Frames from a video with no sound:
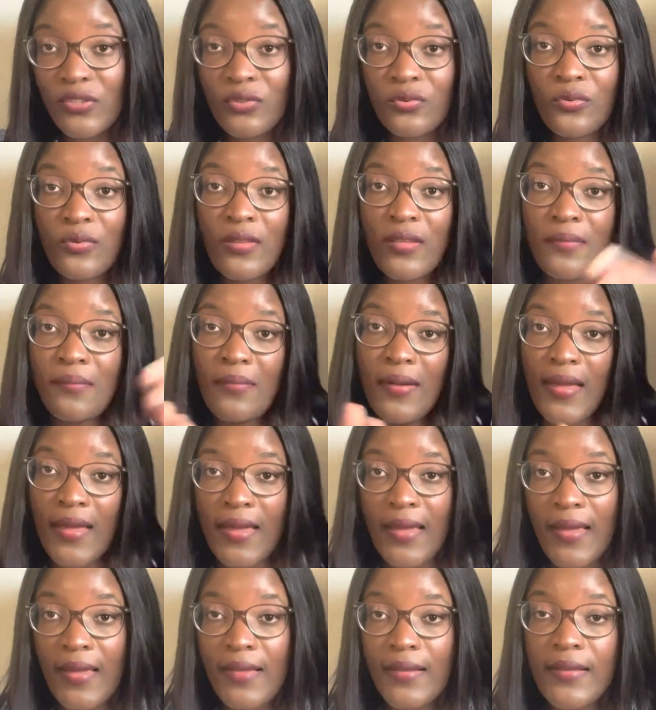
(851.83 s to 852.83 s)
to the
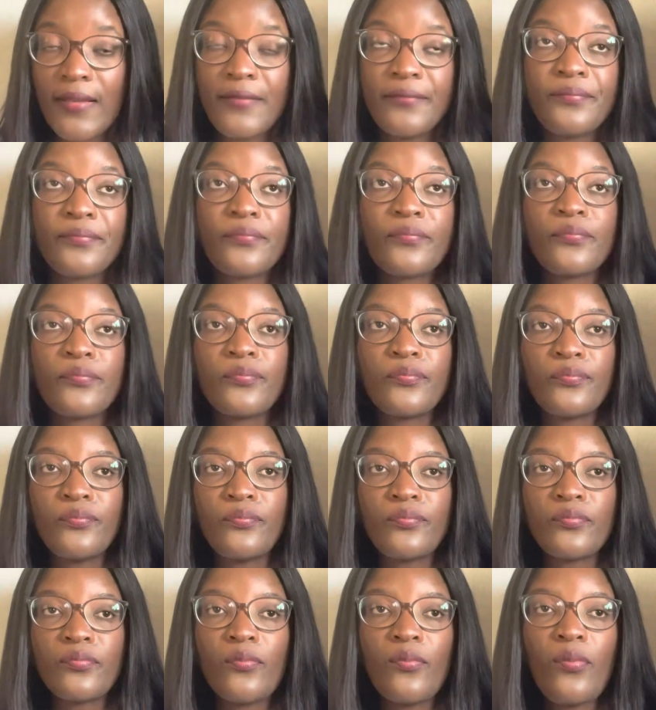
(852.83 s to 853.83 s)
bed.
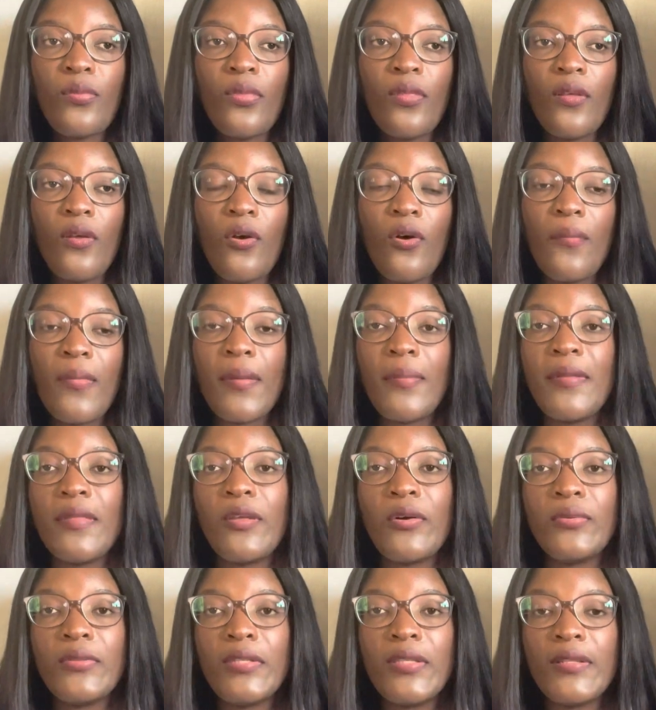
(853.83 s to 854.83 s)
Or maybe
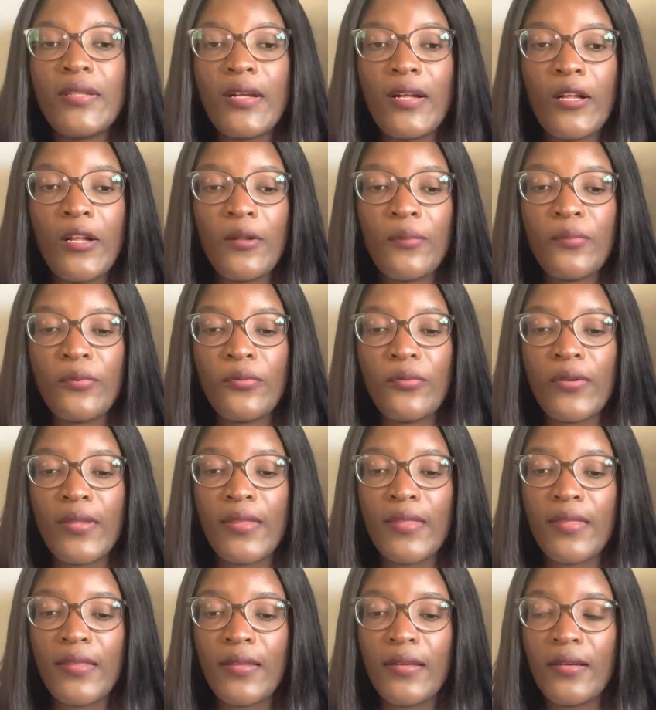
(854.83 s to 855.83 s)
they'll need help
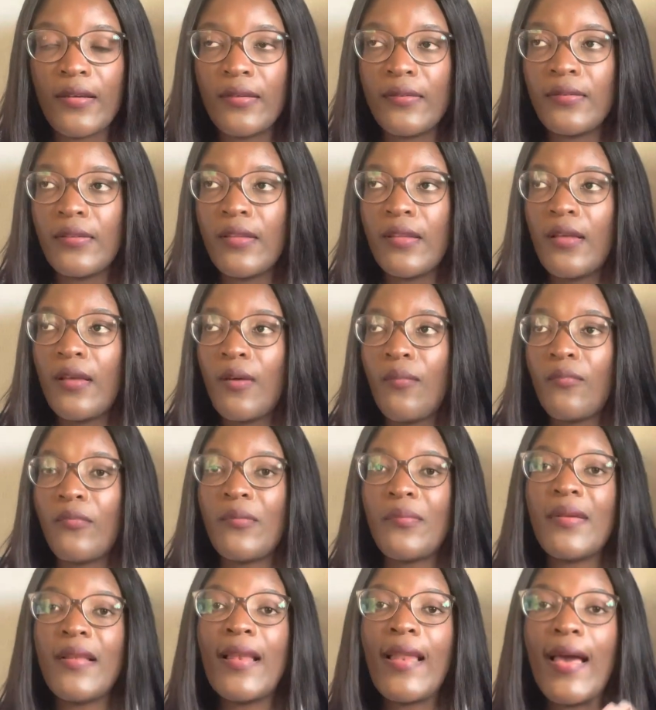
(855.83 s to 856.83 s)
with
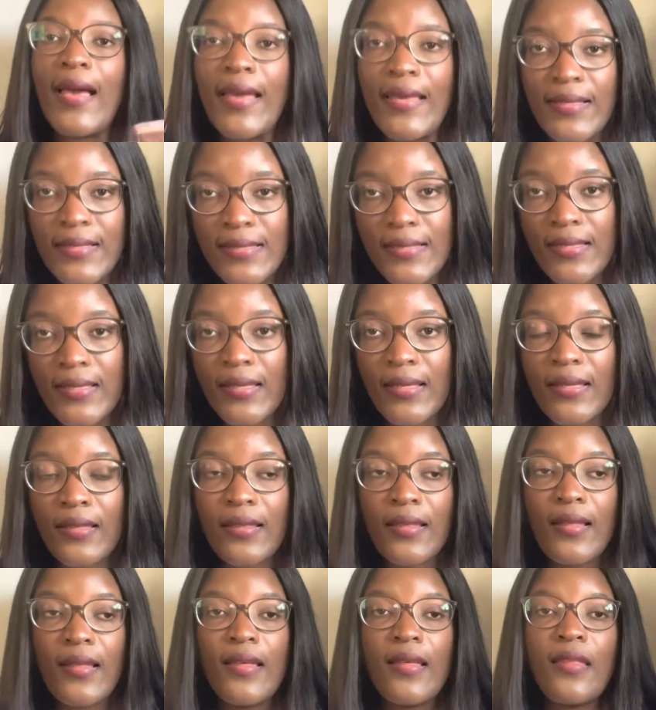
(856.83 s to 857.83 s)
mobilizing.
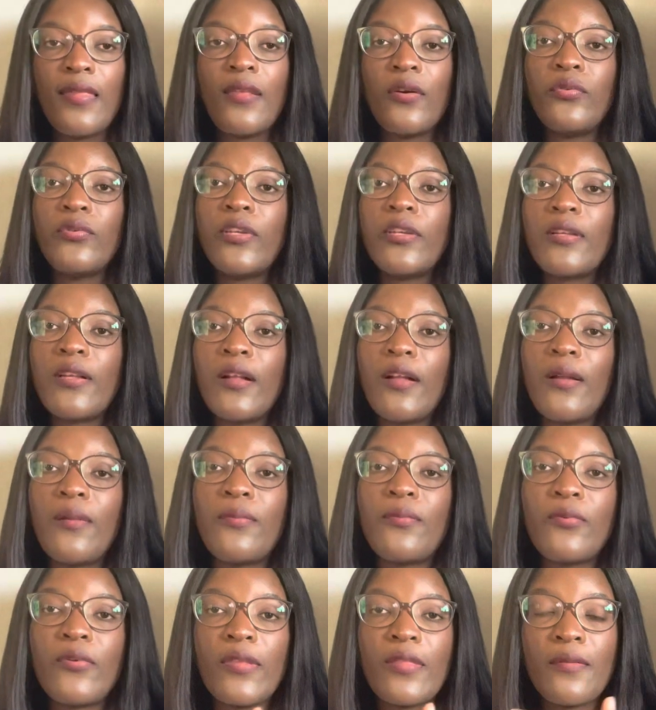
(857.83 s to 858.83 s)
They'll need help
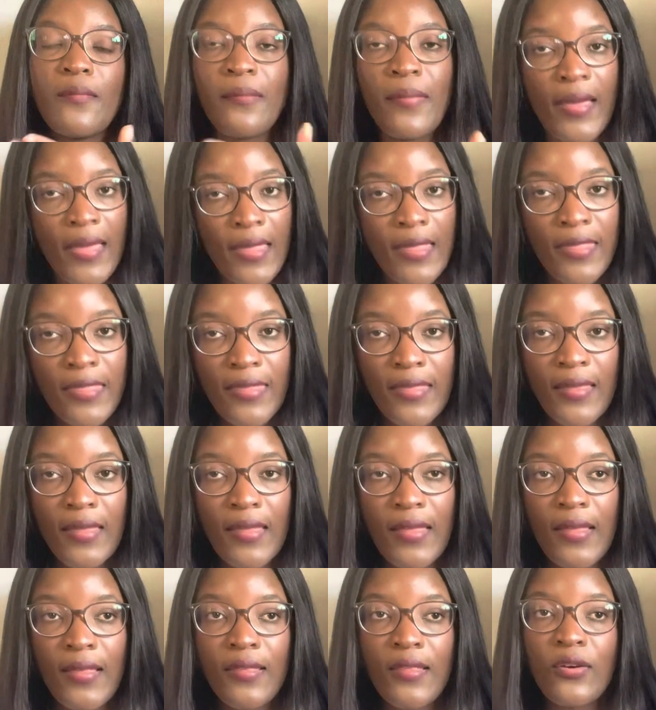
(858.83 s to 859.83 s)
with
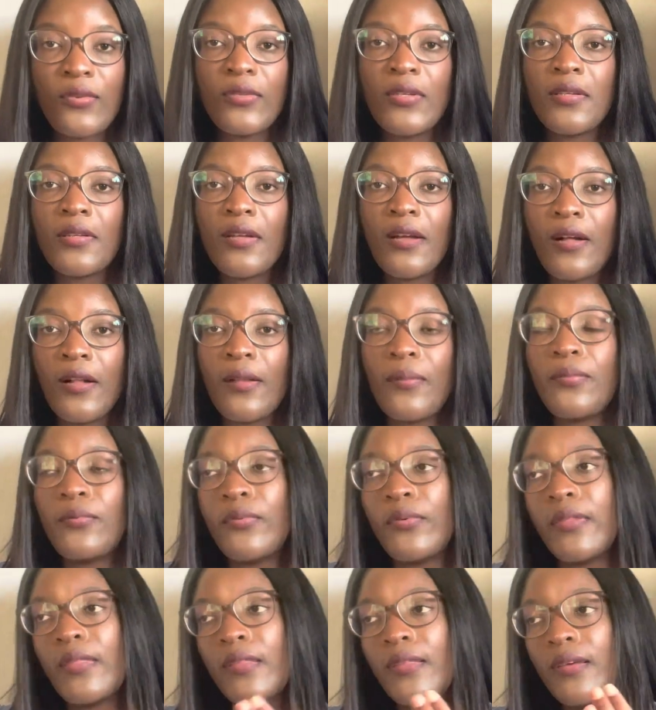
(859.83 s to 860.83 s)
bathing. They'll need help
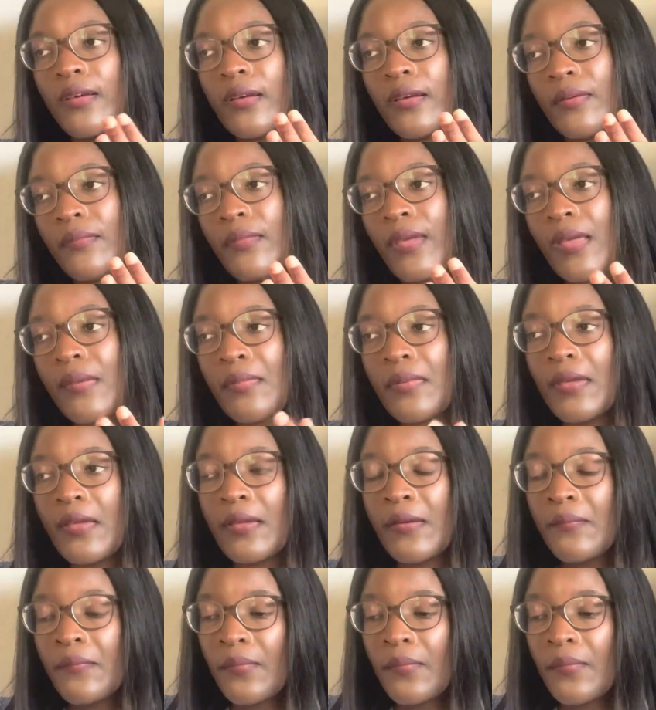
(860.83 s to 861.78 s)
with maybe